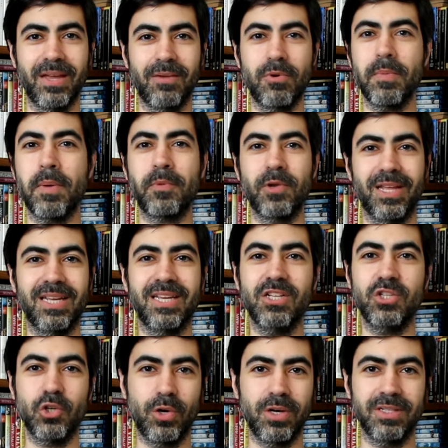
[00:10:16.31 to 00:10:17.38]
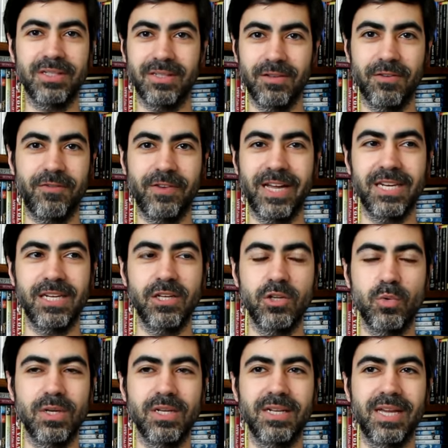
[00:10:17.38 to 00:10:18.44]
Remember that he joined the fighting
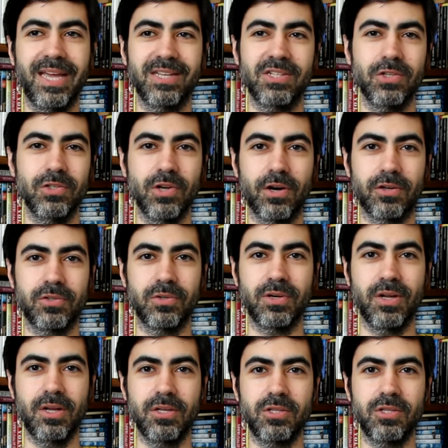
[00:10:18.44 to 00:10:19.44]
unit as a doctor,